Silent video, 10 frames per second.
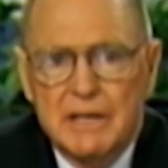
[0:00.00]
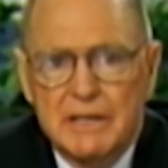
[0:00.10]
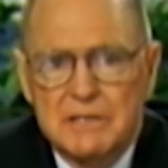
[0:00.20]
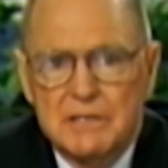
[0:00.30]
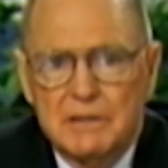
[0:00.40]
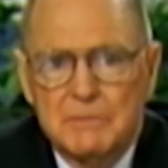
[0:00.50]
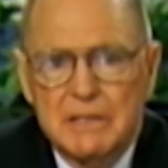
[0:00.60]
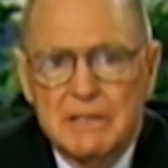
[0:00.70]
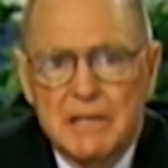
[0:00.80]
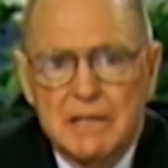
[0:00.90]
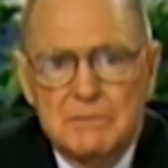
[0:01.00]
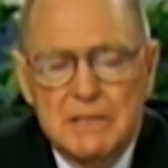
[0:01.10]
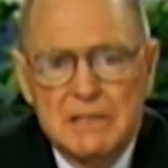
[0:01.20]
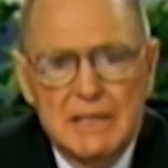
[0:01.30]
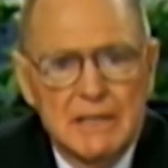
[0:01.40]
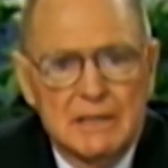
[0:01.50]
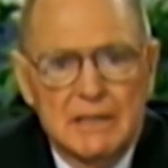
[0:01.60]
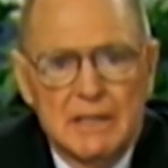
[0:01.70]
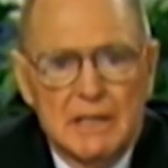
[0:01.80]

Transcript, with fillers: I guess it'll be the death of me yet.